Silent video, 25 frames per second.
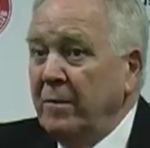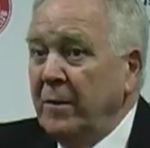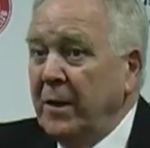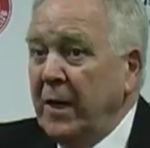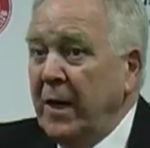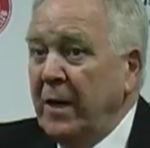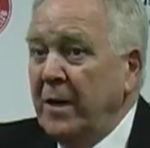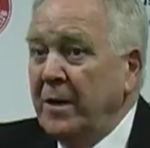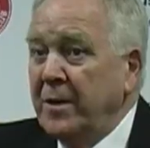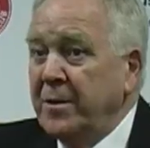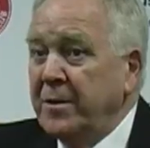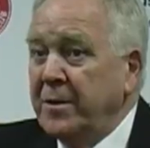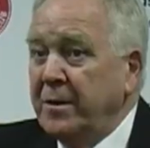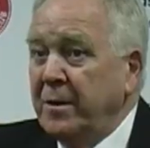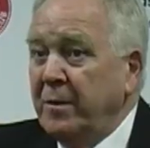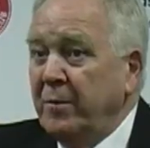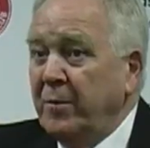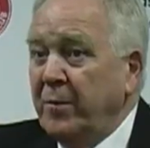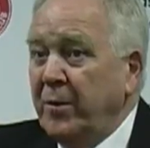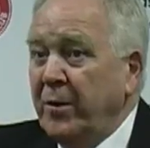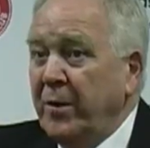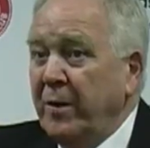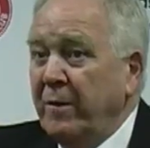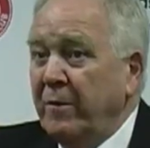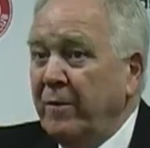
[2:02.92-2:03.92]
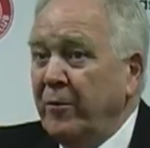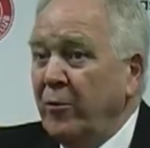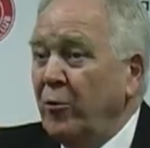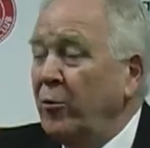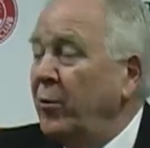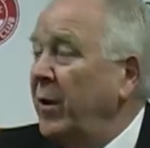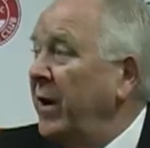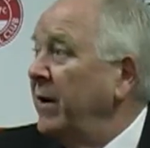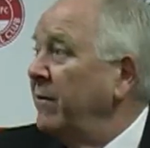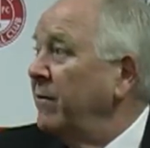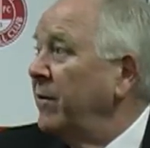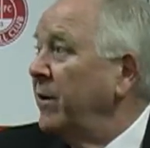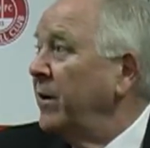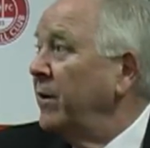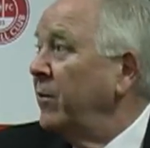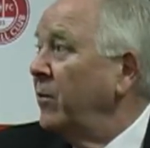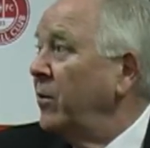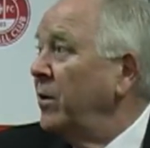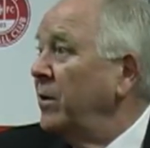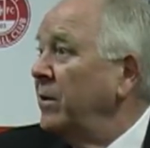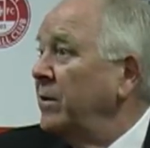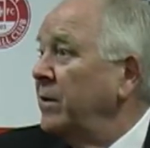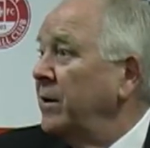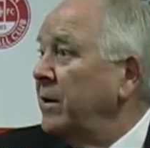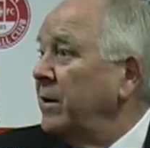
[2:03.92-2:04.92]
Magennis can play at fullback very
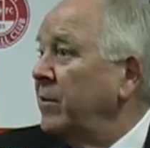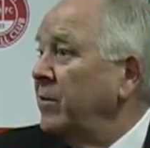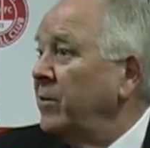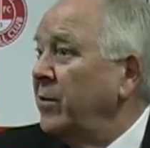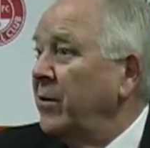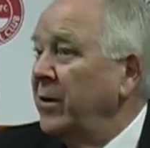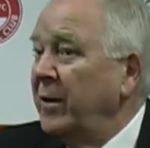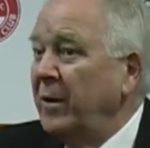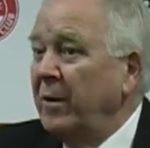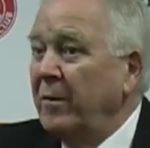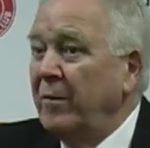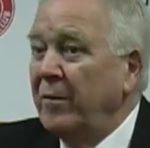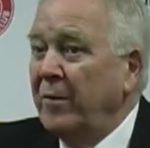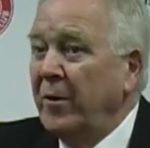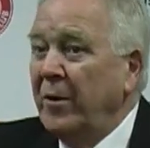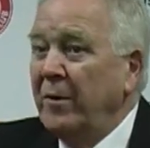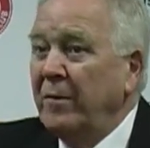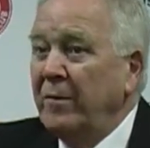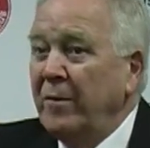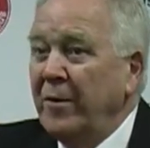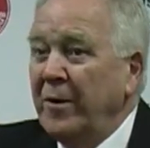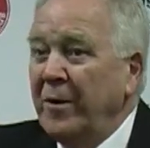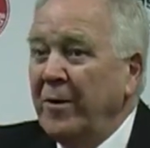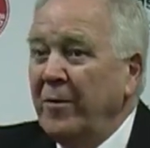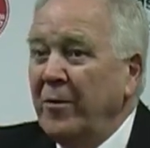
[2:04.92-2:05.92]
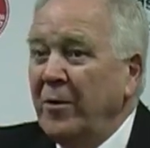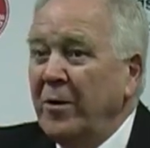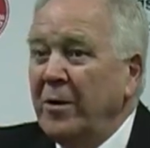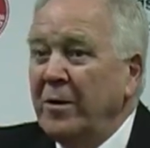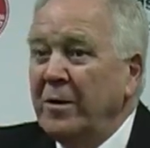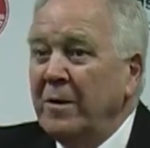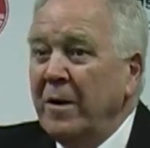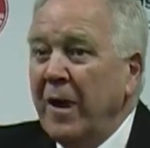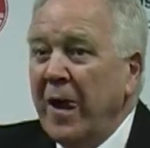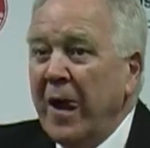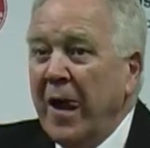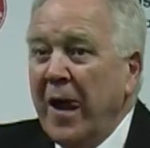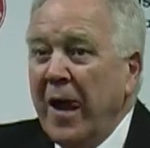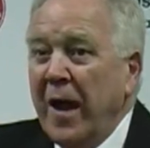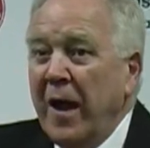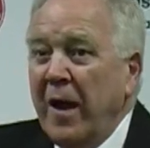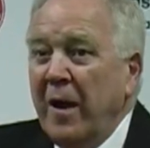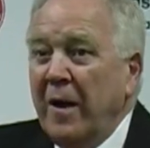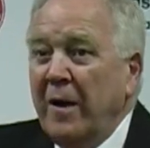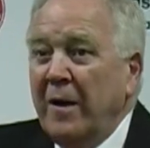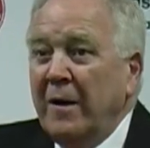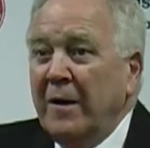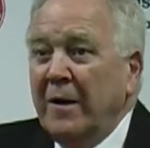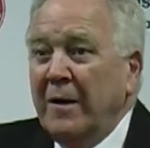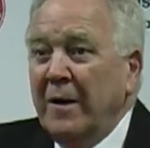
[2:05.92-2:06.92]
well. He can play up front very well.
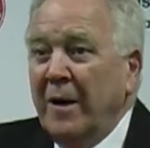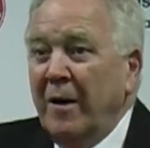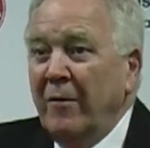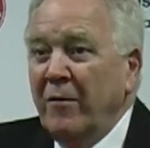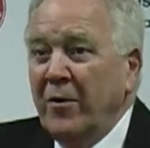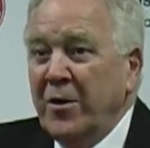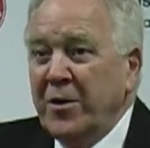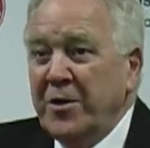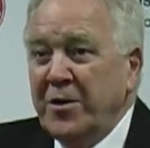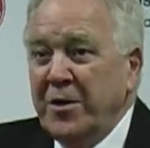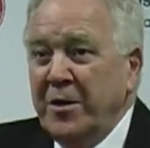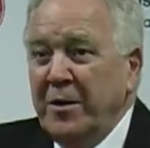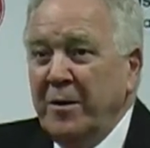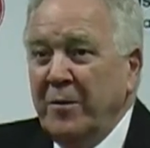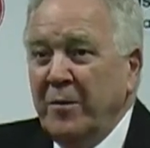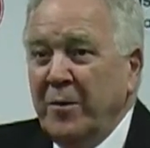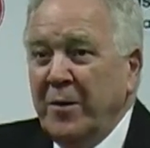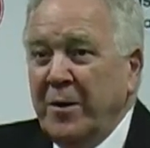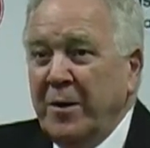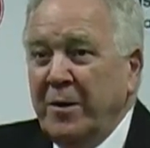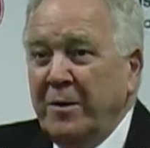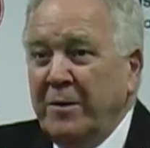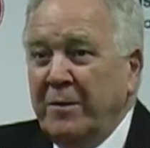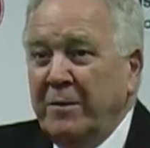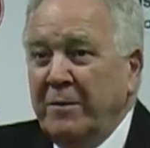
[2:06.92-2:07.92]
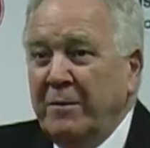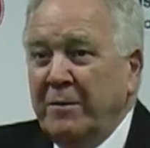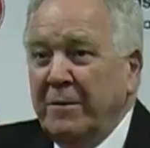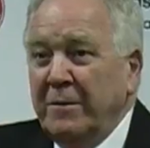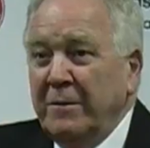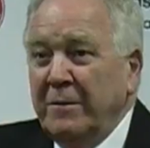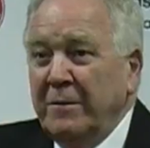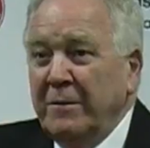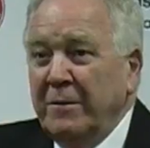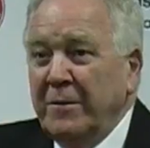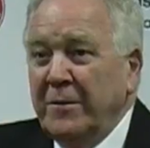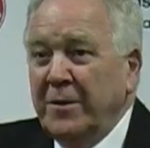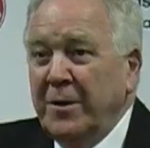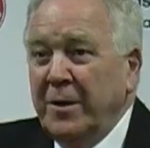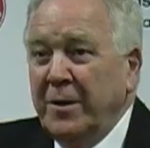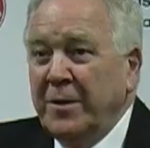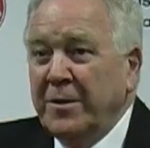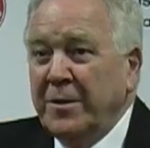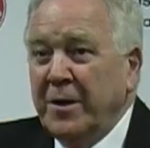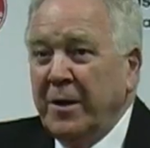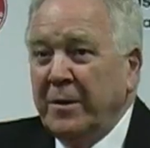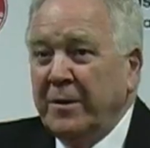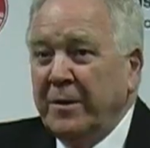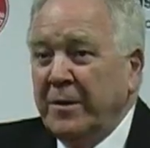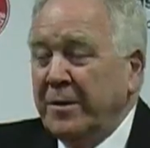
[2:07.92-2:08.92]
I haven't seen him, but they say
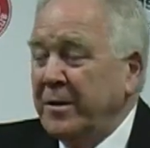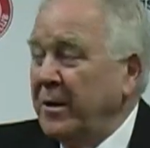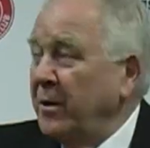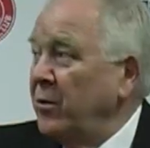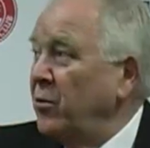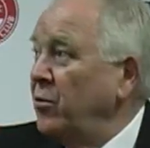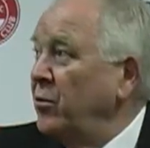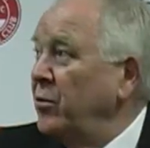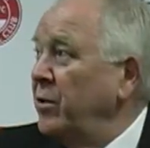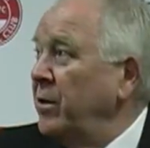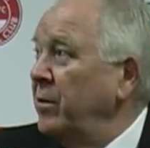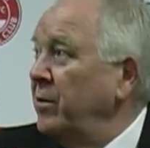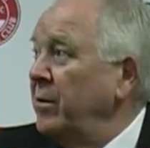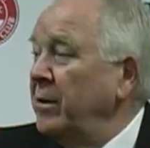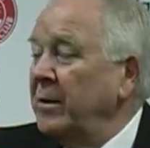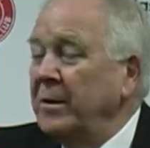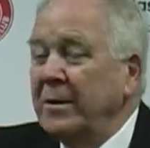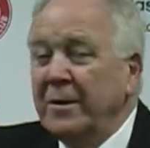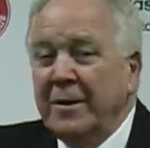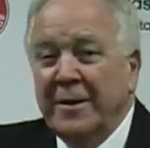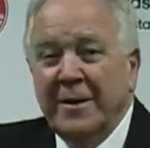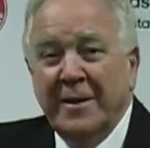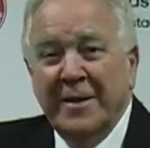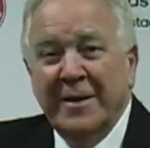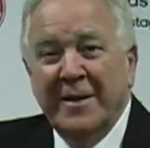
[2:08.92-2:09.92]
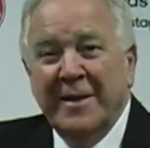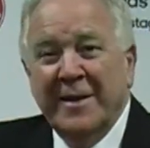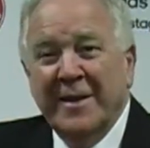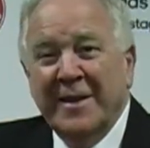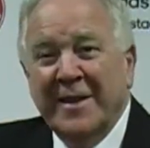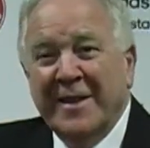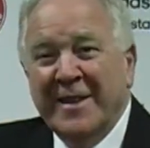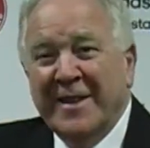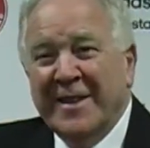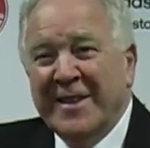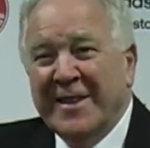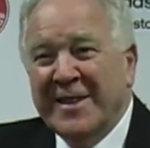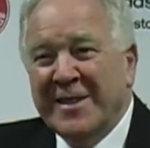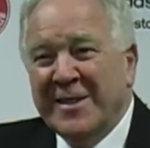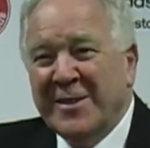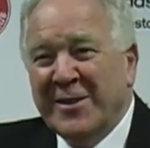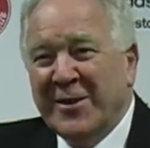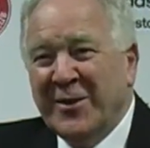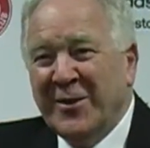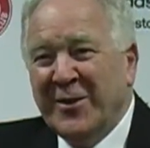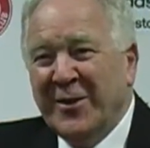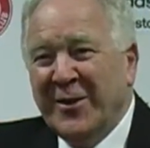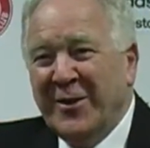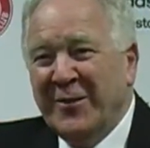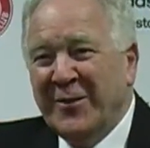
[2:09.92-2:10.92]
he started as a goalkeeper.
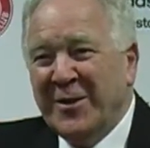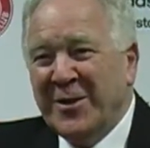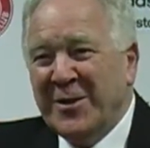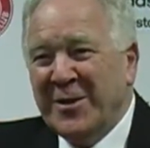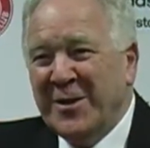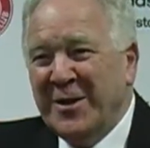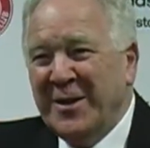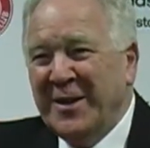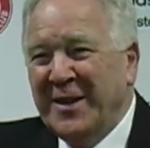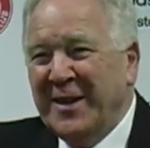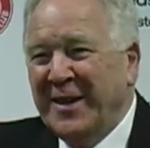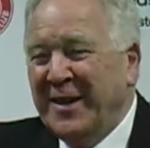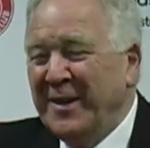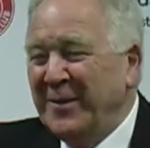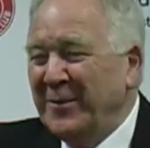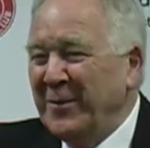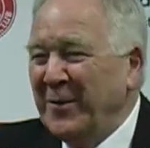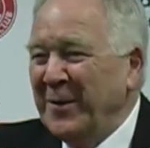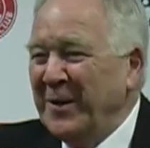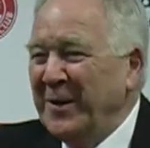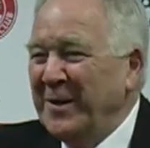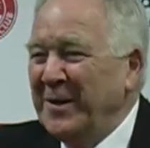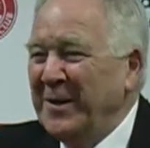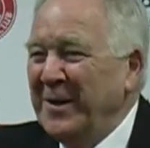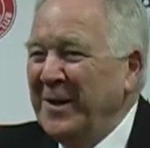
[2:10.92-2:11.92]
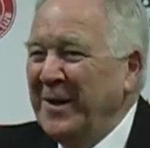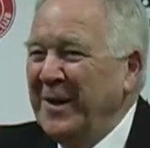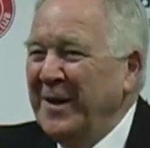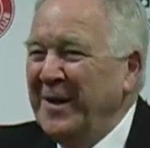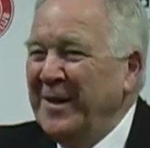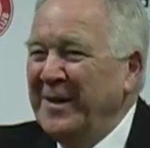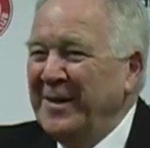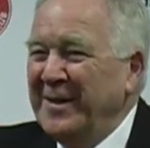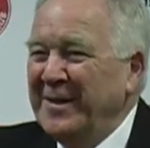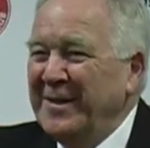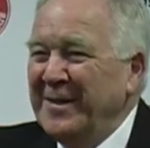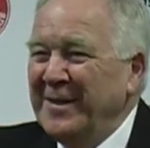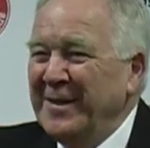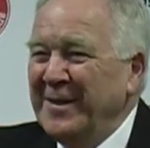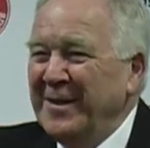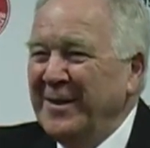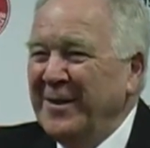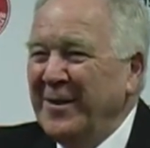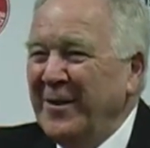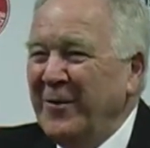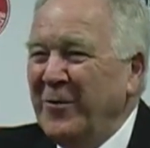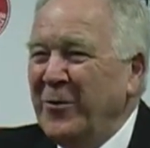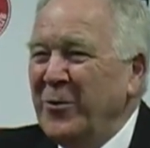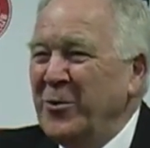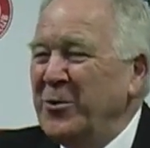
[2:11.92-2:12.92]
So I haven't seen that, but uh,
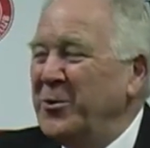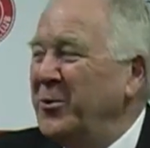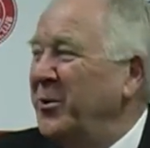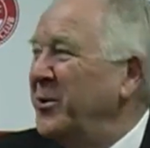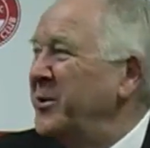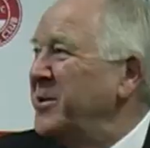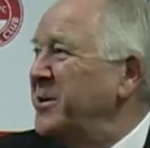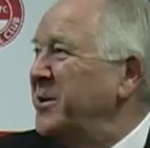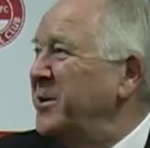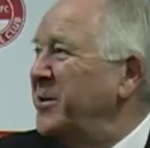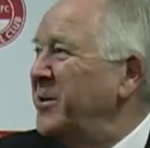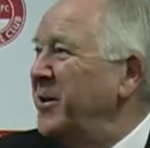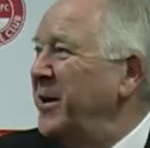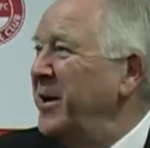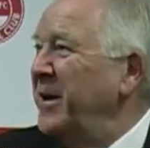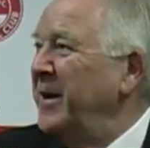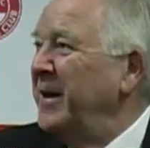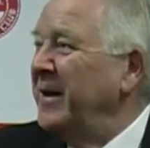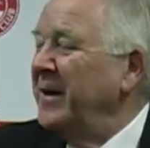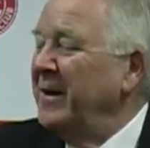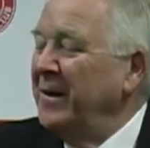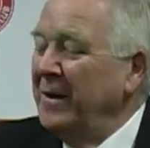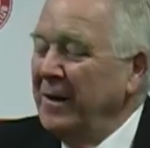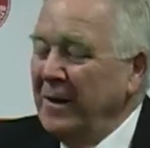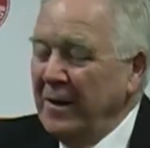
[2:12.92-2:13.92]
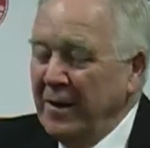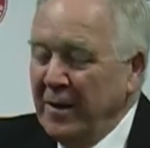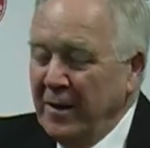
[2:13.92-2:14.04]
a few shots in training.